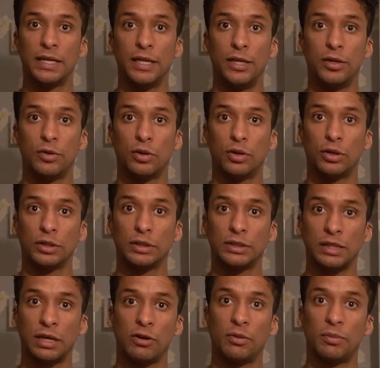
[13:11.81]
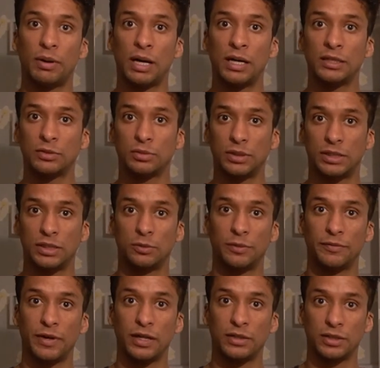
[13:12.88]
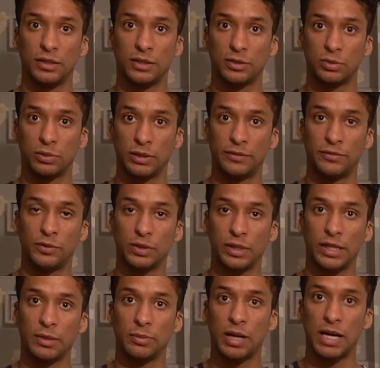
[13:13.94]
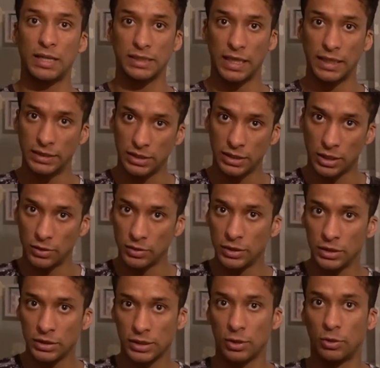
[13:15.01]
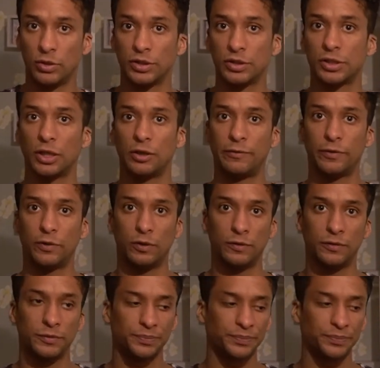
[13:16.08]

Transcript: You've got terabytes, which is 1024 gigabytes, and so on and so forth.